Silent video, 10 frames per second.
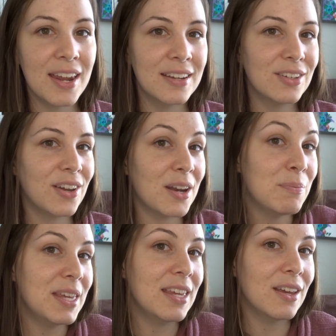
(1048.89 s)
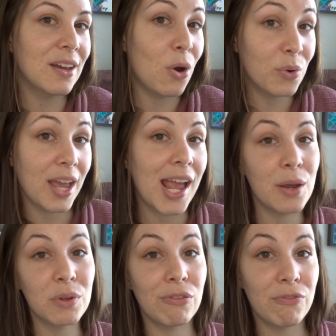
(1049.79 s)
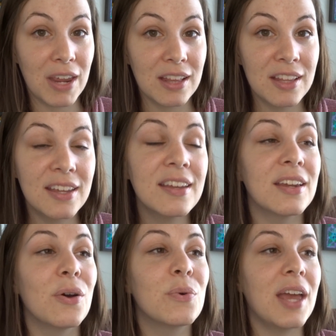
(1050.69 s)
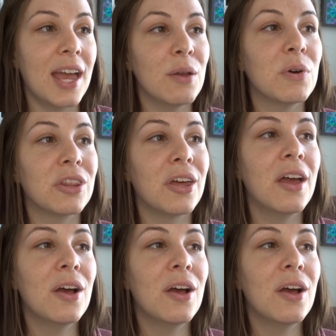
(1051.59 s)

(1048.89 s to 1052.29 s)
and you gotta be okay with failing and okay with